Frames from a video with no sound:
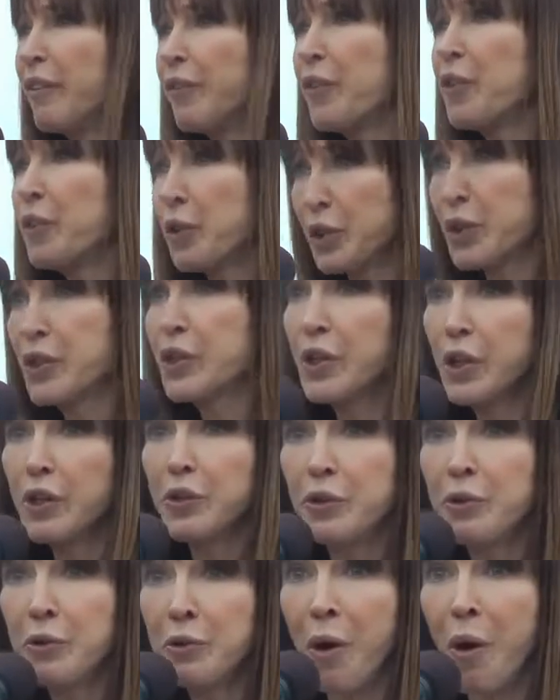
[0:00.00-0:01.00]
first,
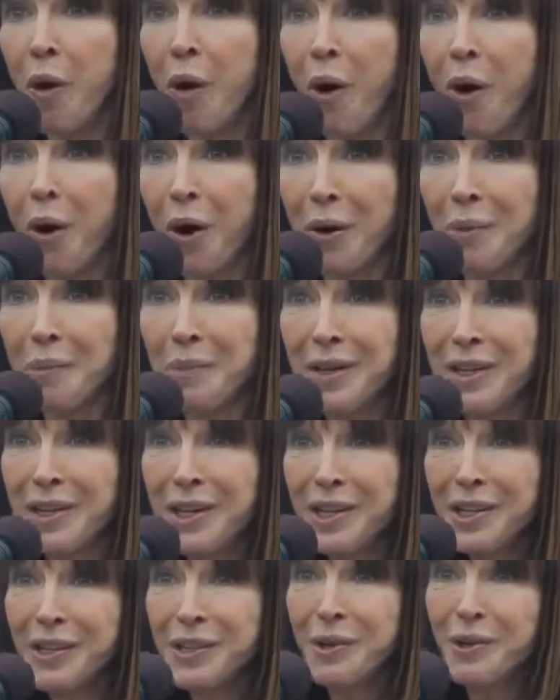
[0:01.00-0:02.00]
do no harm.
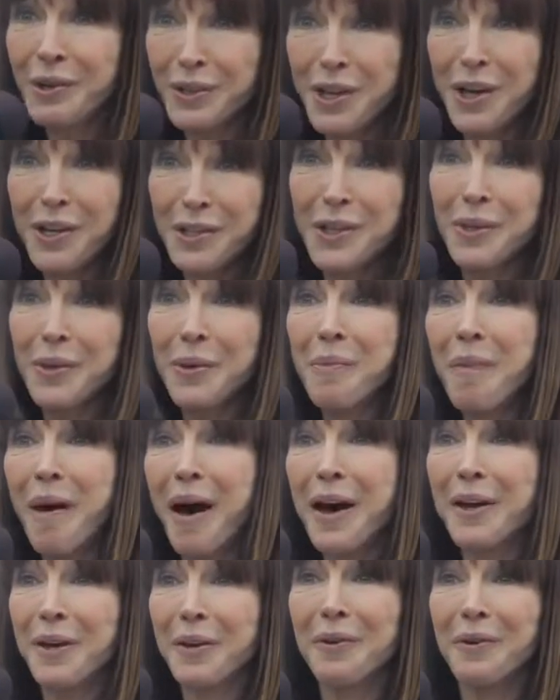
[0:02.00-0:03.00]
So it's also the
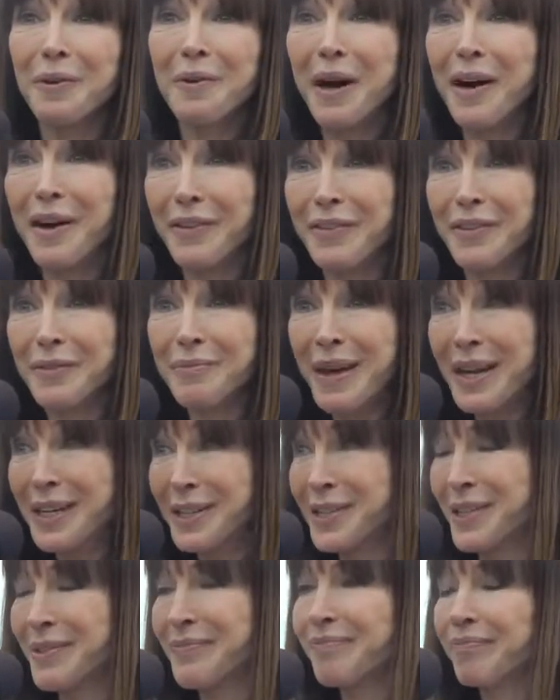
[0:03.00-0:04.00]
motto of
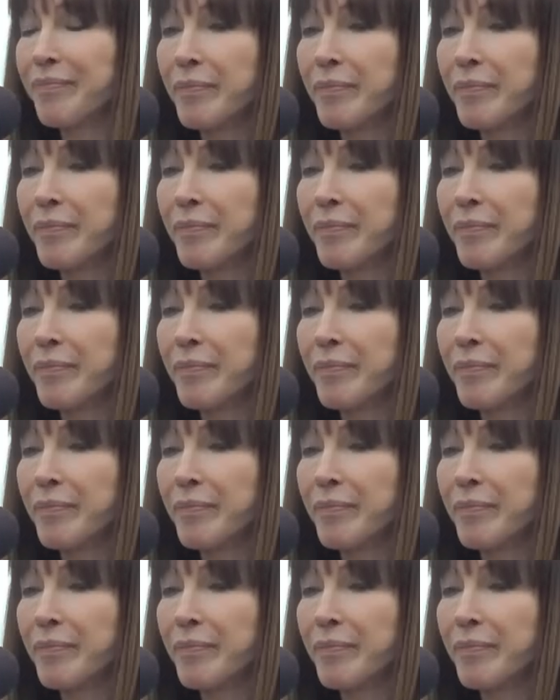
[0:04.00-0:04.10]
medicine.